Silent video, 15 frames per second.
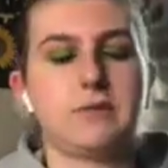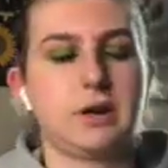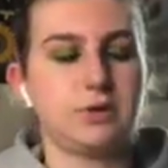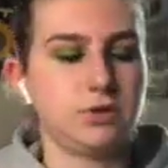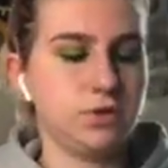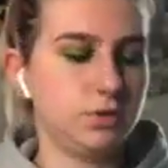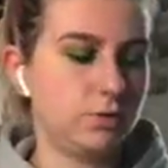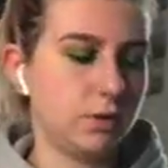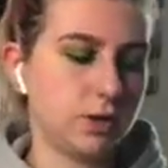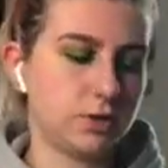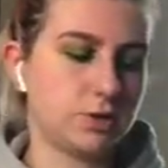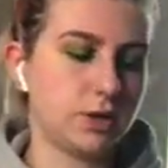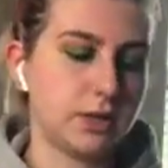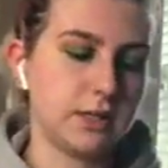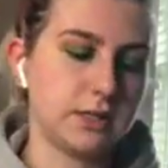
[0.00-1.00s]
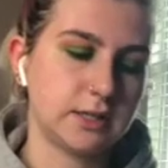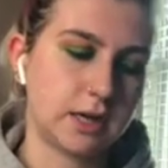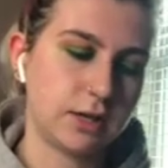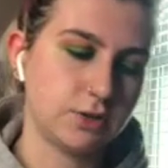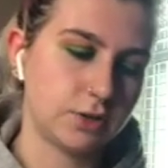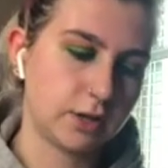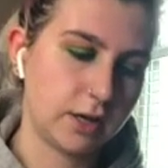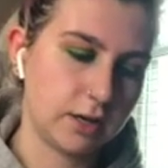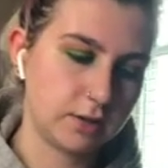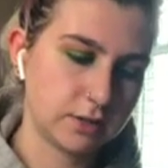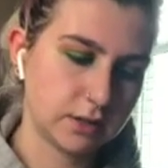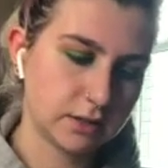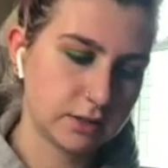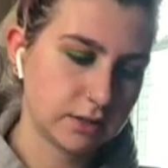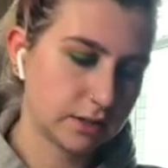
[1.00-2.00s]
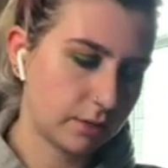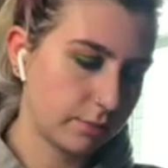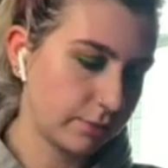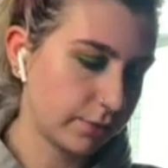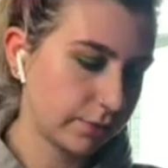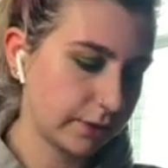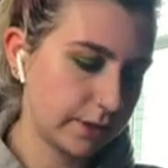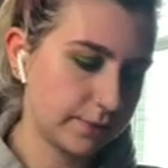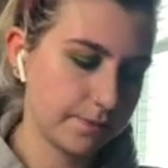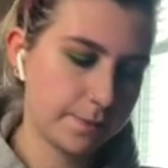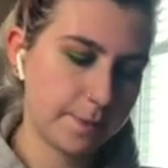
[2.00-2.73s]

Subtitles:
I do want to try these hydro liners at some point.